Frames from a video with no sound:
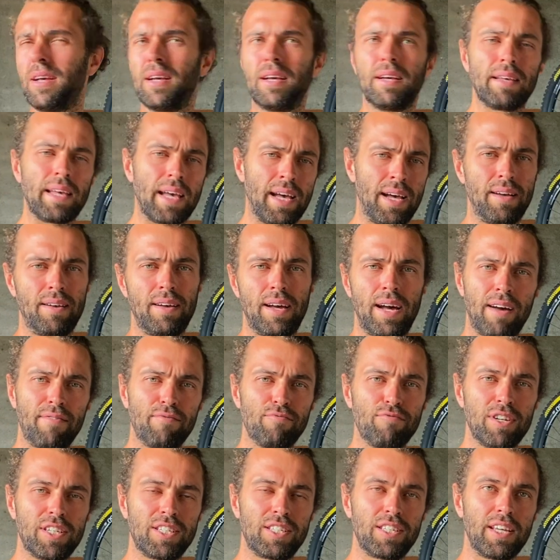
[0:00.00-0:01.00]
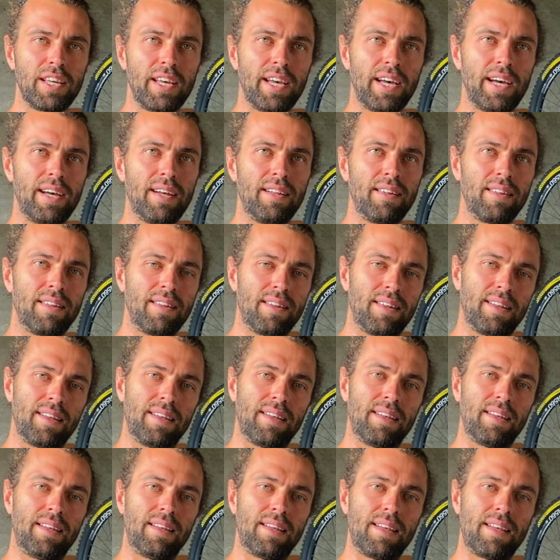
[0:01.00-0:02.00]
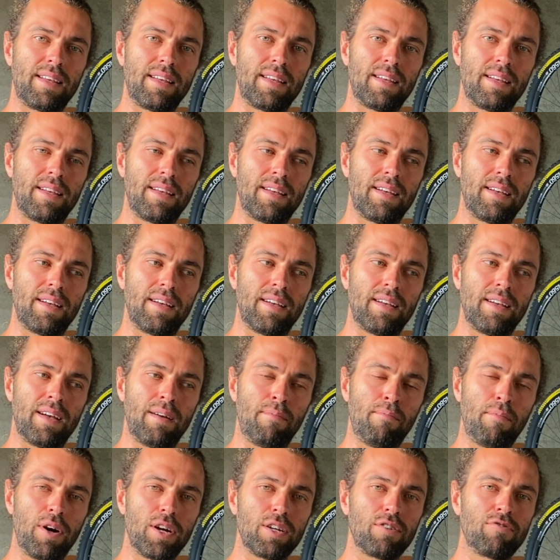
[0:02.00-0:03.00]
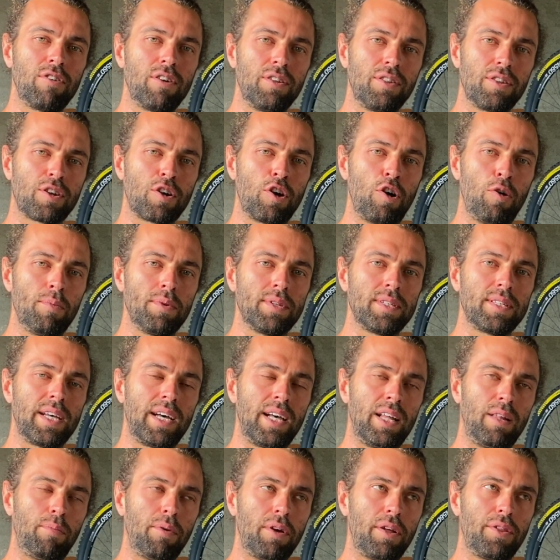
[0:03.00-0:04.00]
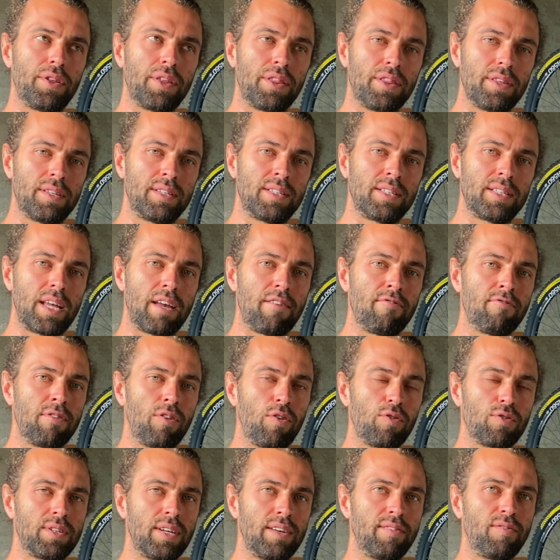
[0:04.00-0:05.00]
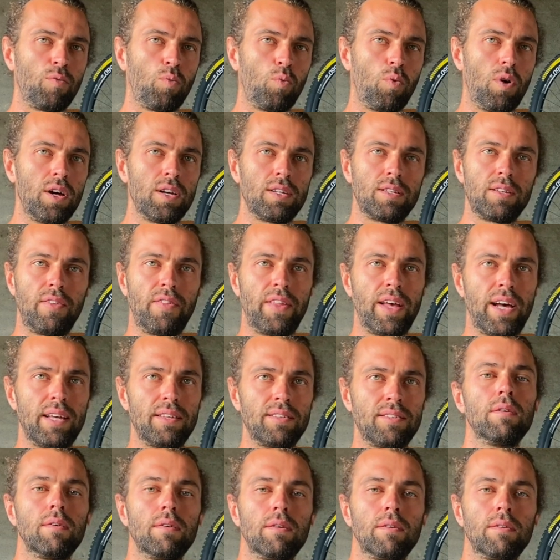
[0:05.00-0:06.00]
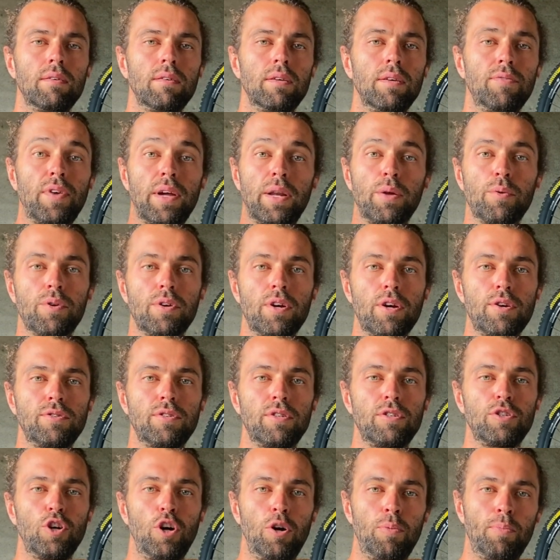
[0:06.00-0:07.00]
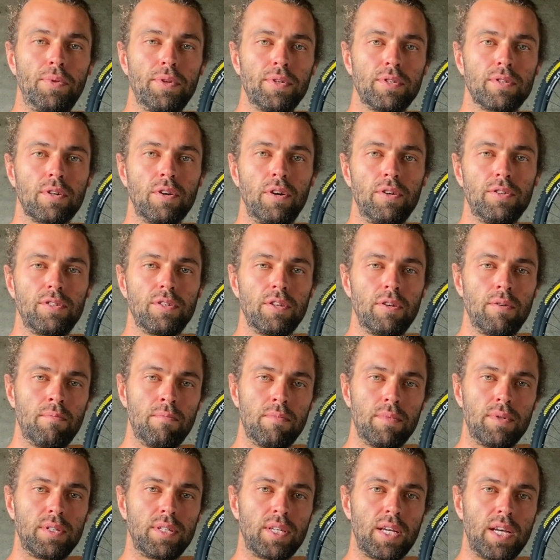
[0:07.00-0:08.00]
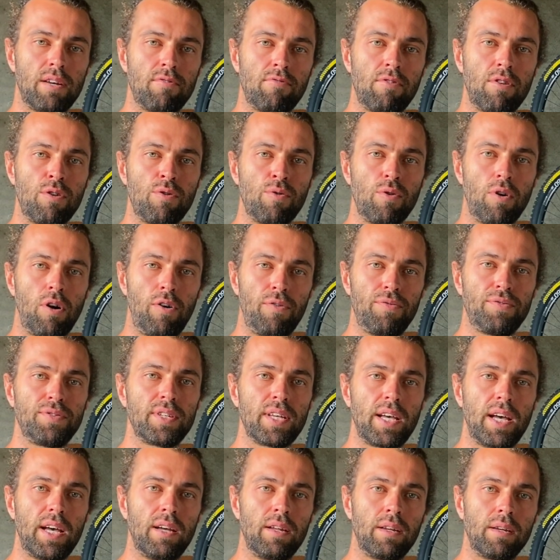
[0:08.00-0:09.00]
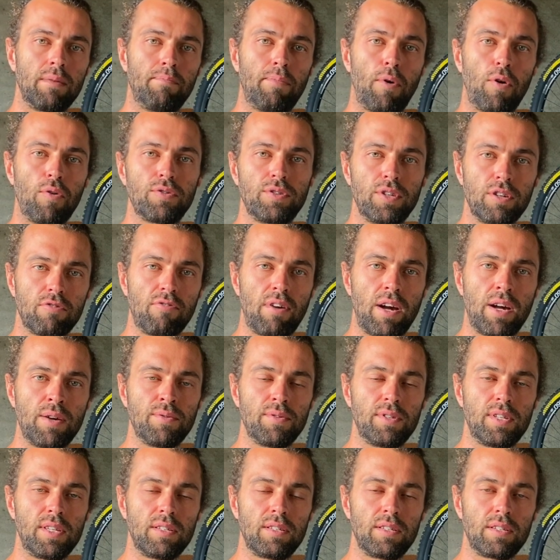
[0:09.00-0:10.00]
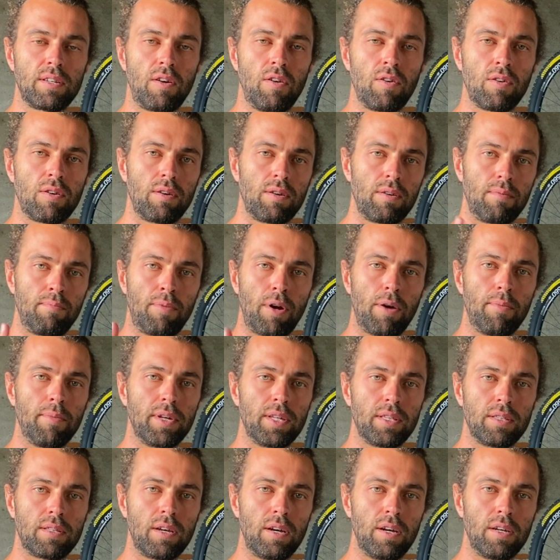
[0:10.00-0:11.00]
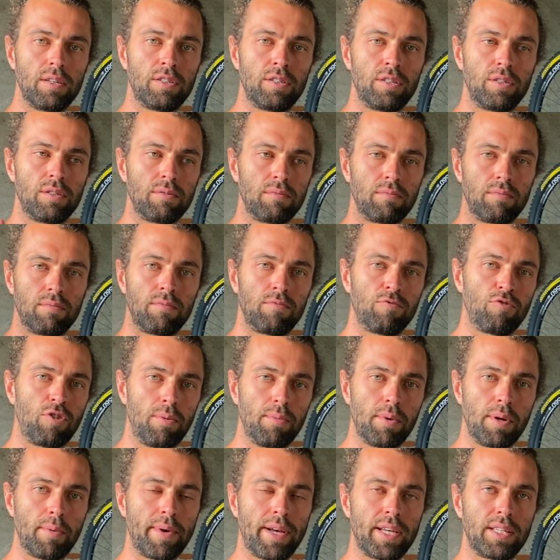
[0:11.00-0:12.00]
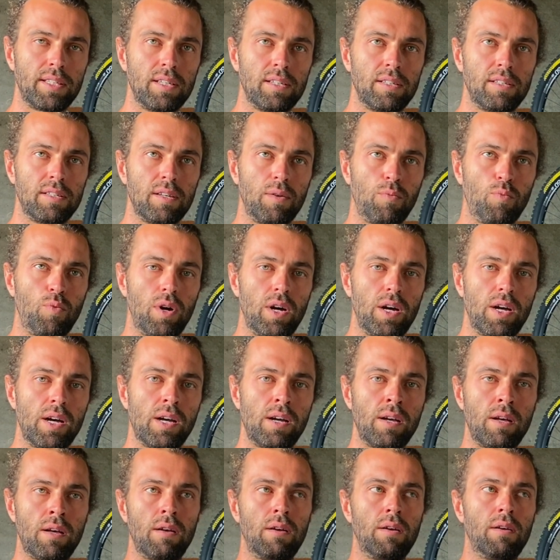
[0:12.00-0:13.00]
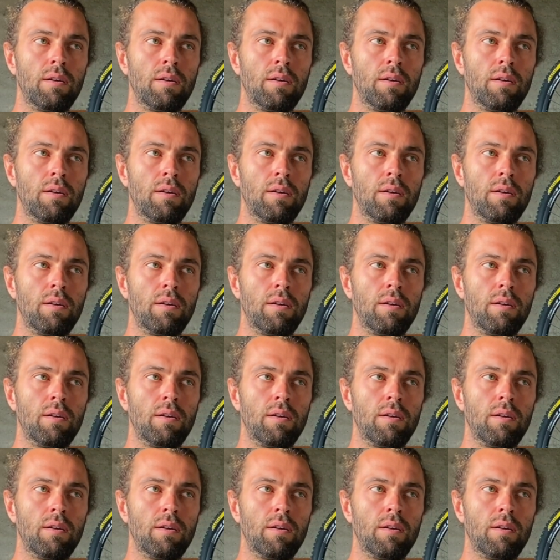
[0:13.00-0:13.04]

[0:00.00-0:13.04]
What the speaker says: Yeah, I haven't risked it yet. I might try it in the common cell, but I think the steering lock's even worse on that. If anyone knows a shop that's got some zero offset boxer crowns in stock, put me in touch, drop me a message somewhere,